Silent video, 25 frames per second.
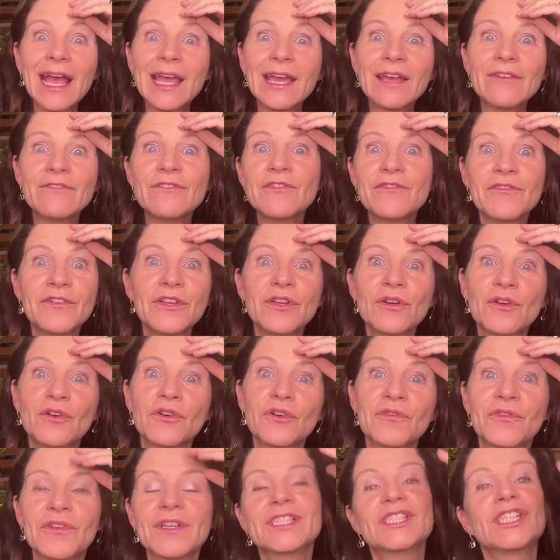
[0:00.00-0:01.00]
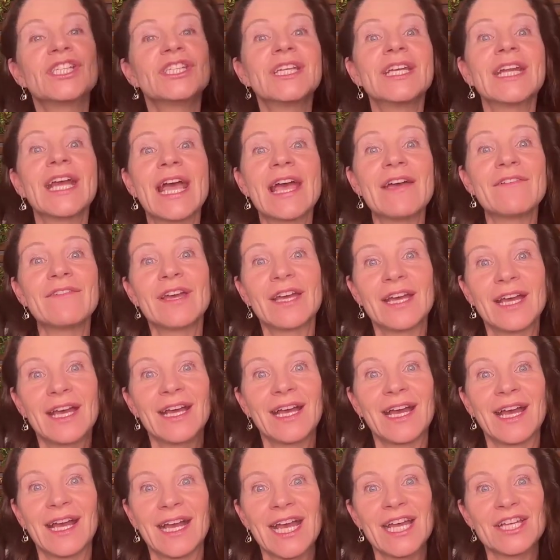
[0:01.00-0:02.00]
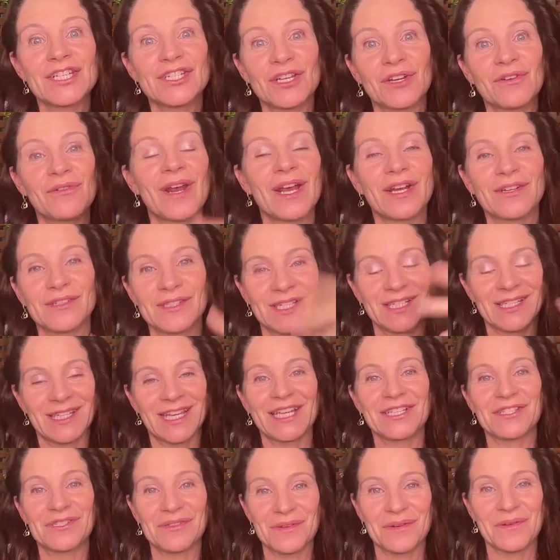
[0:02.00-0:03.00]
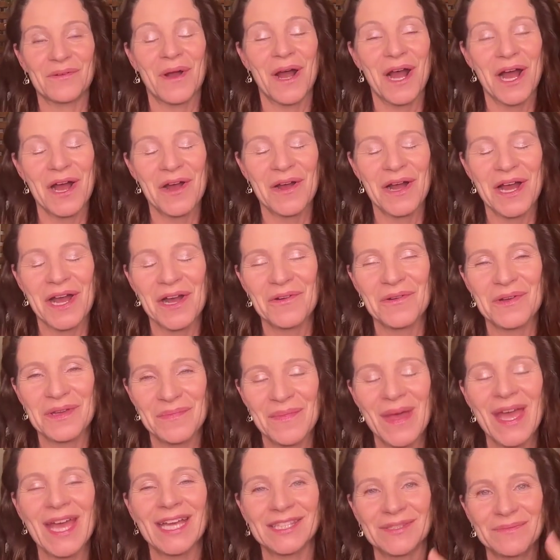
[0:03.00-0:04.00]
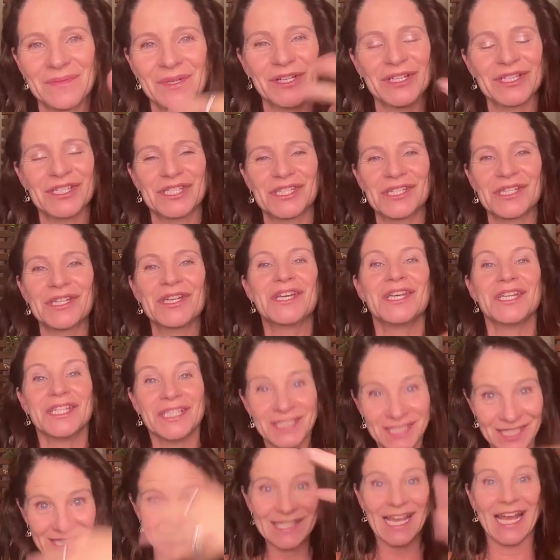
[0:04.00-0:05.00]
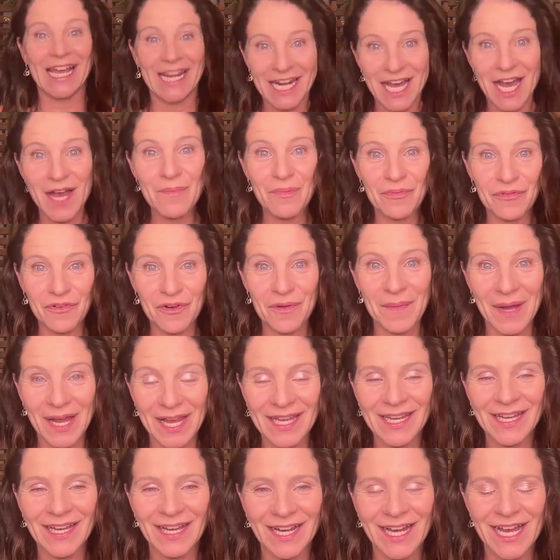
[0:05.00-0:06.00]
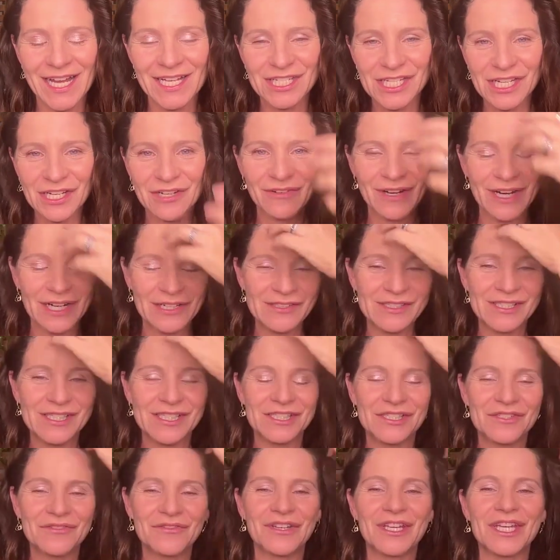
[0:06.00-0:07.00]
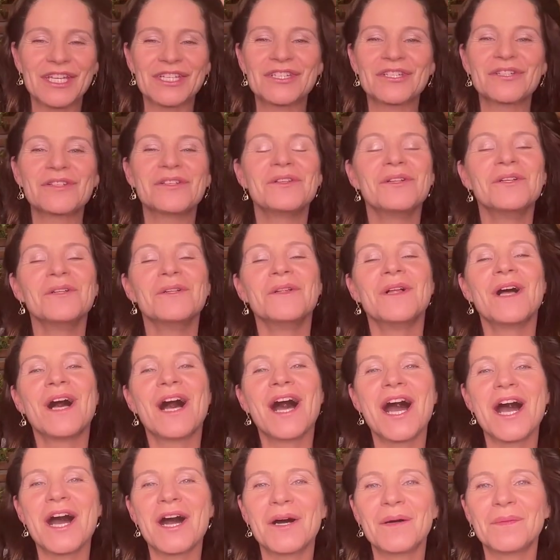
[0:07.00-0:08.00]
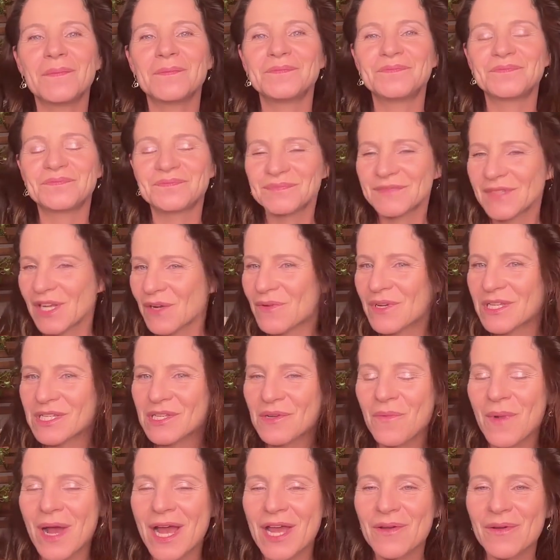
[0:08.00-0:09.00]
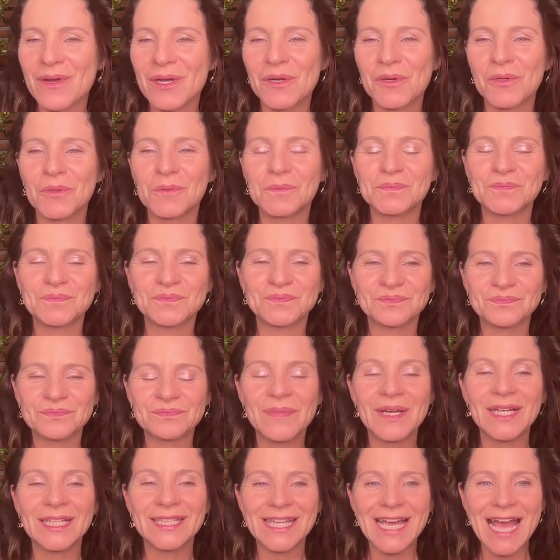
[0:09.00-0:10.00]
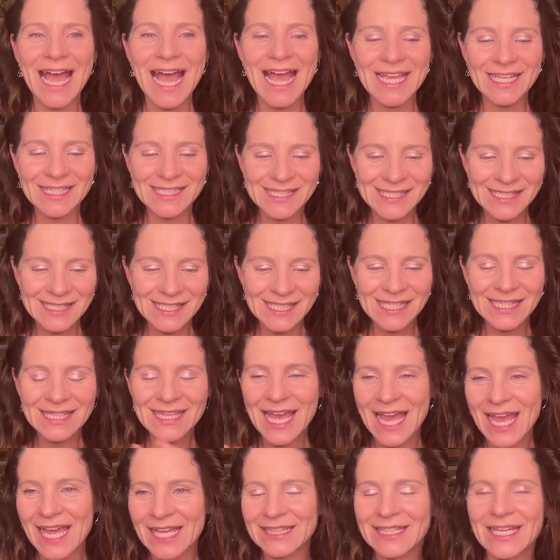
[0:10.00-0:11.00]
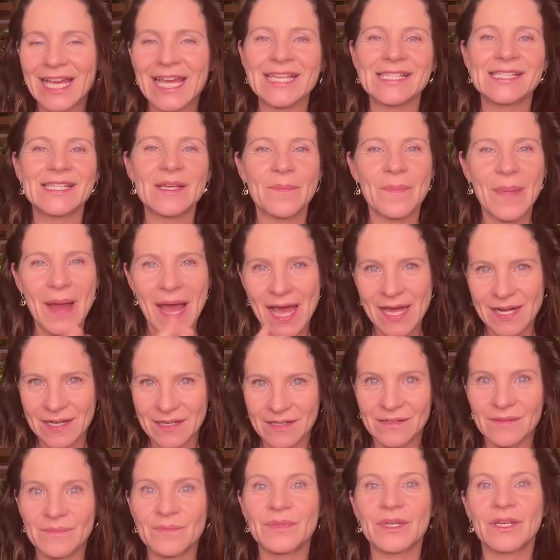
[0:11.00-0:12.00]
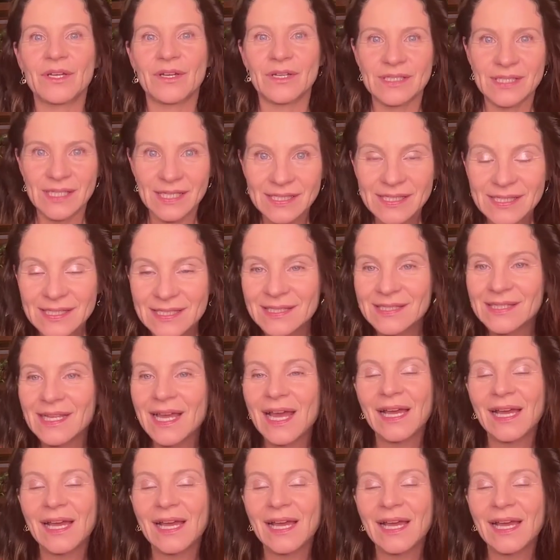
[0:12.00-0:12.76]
everything you could think. She didn't have Akashic records, and that's how we met, because she signed up for my Akashic record certification. That was a while ago, but I see that as a pattern, because